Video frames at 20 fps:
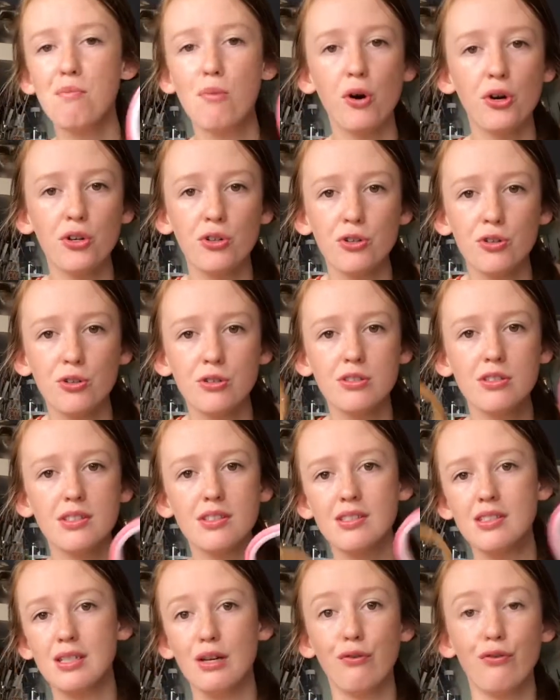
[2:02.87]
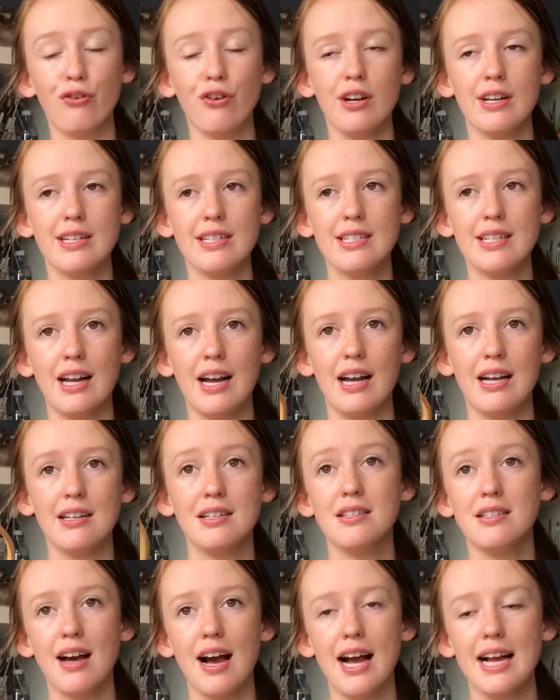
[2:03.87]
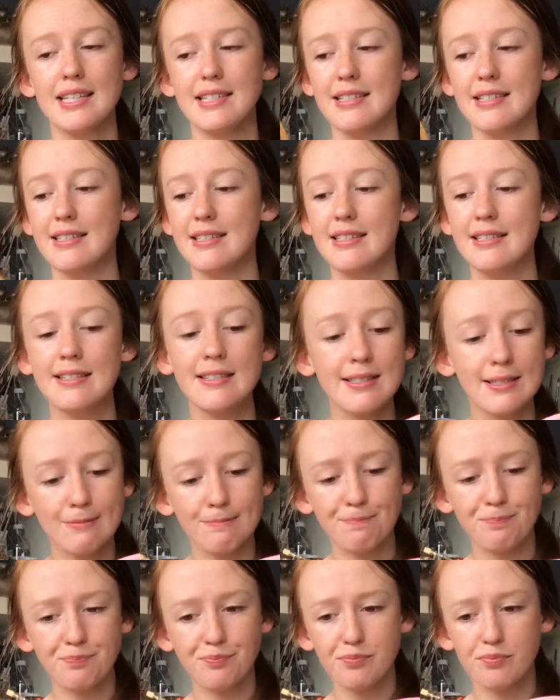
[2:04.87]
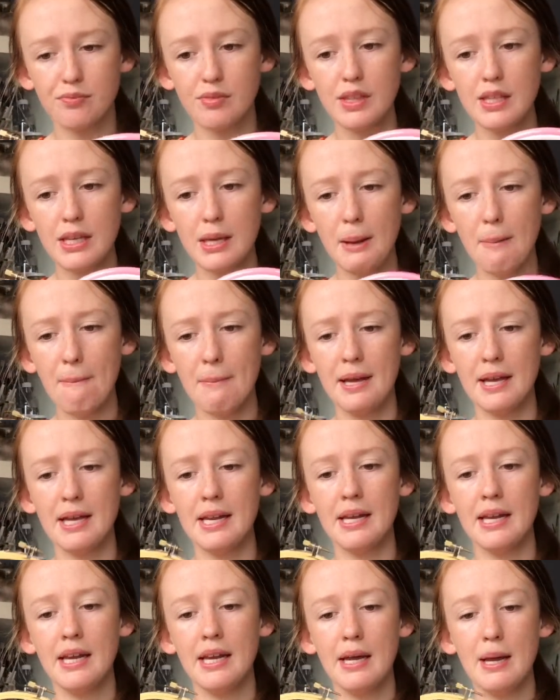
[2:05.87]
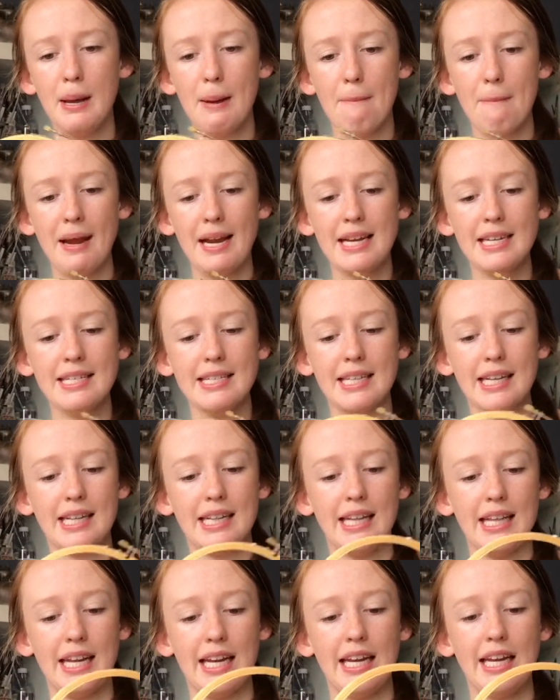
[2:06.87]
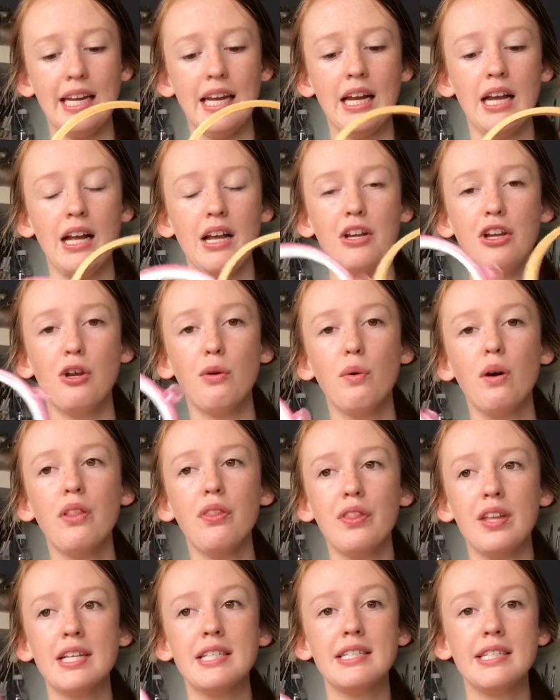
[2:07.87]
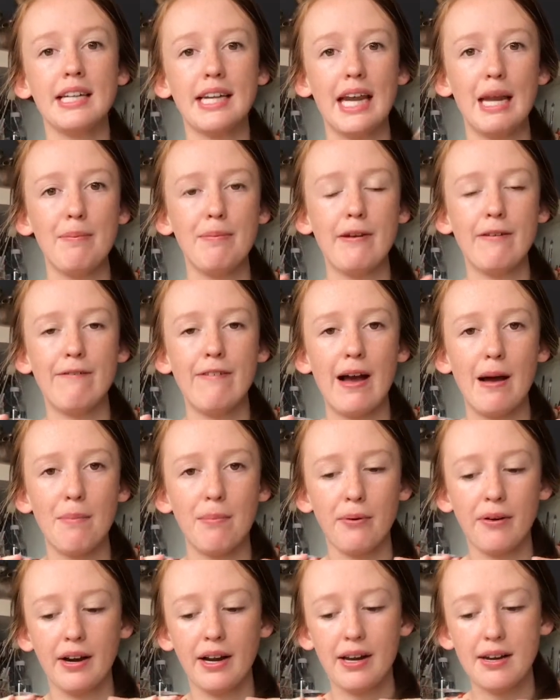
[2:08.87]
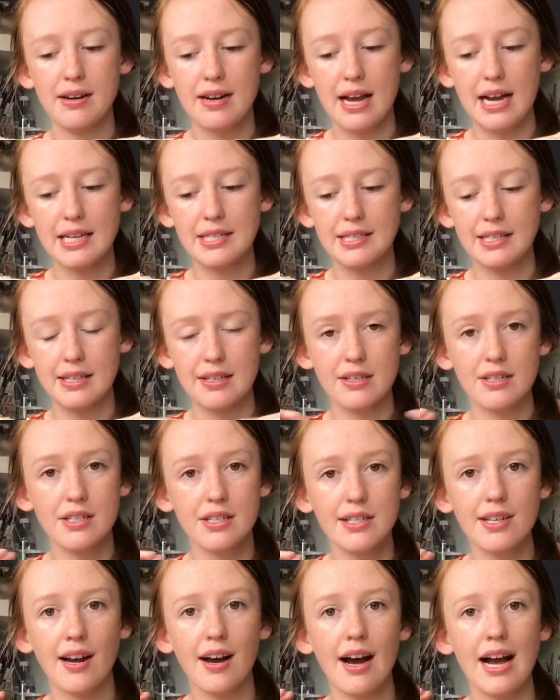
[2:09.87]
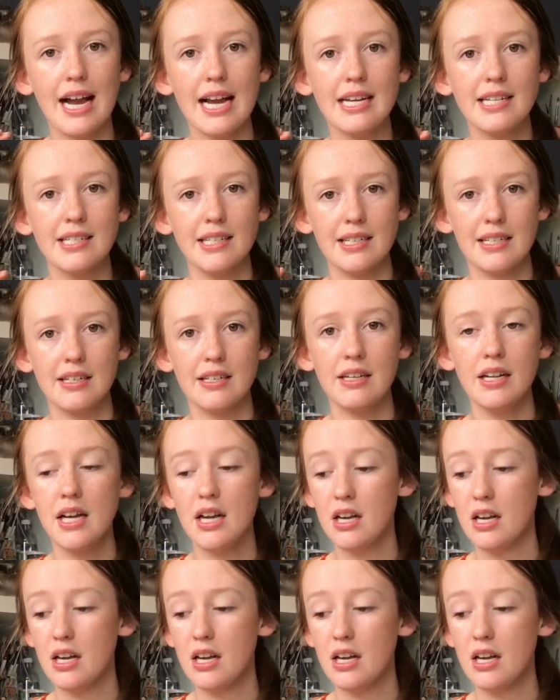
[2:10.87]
models, different sizes, but basically you want this to keep your fabric nice and tight and